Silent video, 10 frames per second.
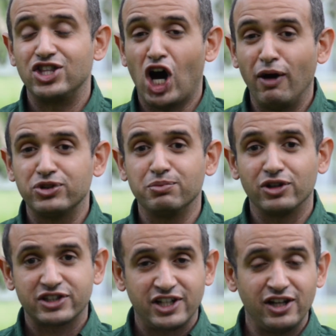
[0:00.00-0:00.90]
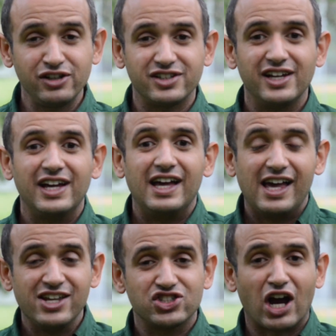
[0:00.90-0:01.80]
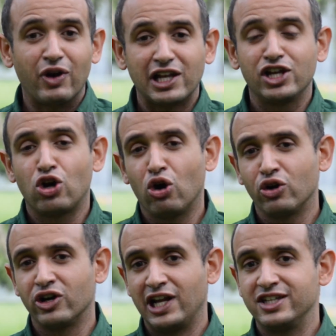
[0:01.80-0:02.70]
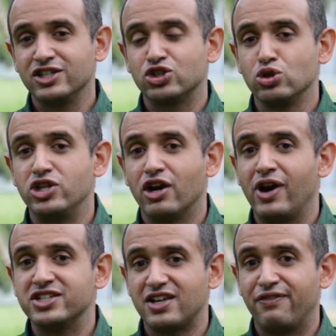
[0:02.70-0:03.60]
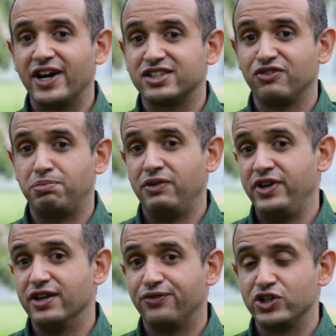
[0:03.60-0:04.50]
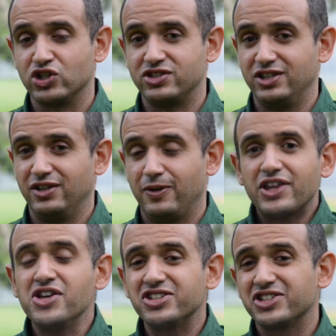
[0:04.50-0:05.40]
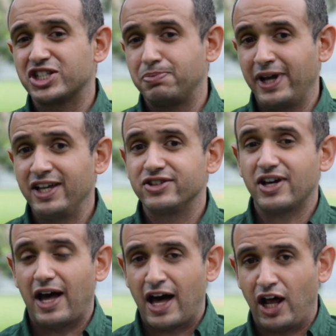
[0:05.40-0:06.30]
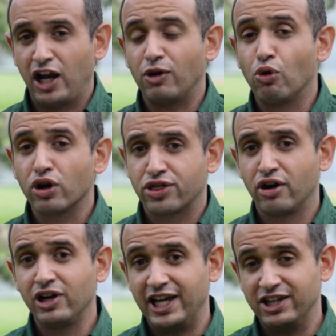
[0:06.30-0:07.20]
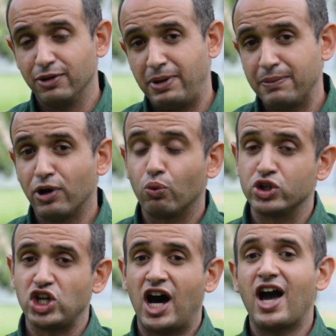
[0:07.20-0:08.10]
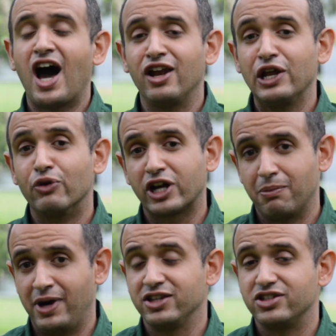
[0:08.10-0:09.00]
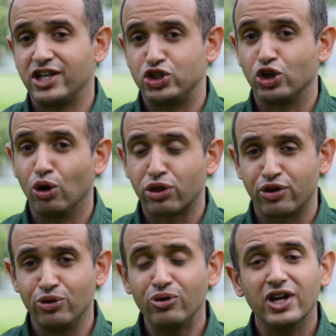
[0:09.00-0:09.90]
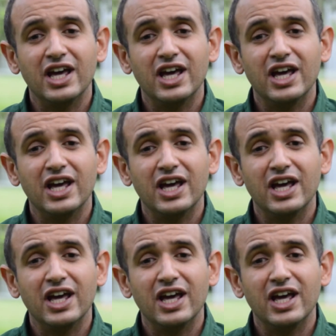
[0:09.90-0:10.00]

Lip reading: the optimal tilt is directly correlated to the array's effective PV efficiency. This is explained a lot more thoroughly in the paper, which I highly recommend that you go through.